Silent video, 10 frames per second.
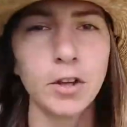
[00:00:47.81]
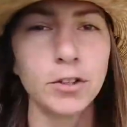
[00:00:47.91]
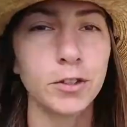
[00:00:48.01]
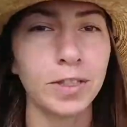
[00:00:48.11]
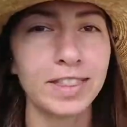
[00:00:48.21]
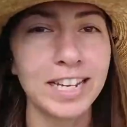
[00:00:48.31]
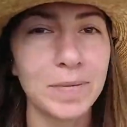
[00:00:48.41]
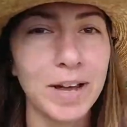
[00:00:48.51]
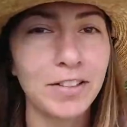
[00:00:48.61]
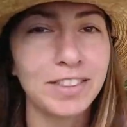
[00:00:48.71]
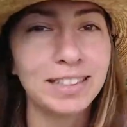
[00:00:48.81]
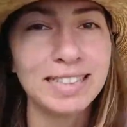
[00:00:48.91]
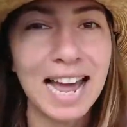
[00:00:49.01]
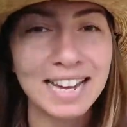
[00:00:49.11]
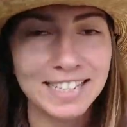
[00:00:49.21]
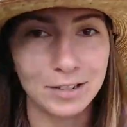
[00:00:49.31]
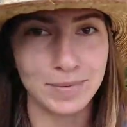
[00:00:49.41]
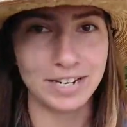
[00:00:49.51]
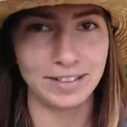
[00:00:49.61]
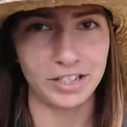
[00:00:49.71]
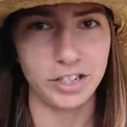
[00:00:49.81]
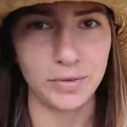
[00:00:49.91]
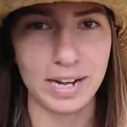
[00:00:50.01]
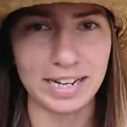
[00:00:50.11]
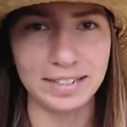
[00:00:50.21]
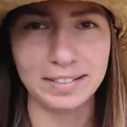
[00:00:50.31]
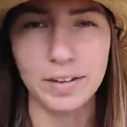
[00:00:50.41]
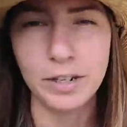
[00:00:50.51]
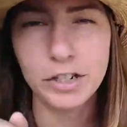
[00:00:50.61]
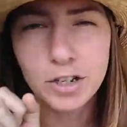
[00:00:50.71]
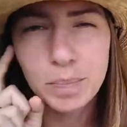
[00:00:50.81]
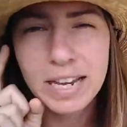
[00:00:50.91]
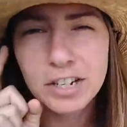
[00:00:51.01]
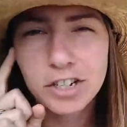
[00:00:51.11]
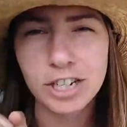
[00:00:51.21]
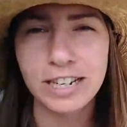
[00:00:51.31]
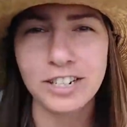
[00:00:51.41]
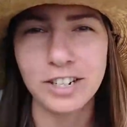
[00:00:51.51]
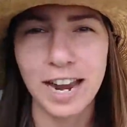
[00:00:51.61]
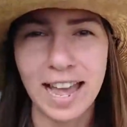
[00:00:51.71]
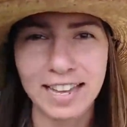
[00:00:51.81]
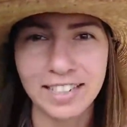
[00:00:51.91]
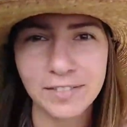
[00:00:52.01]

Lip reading: So think about the last meal that you ate. I want you to picture it in your head.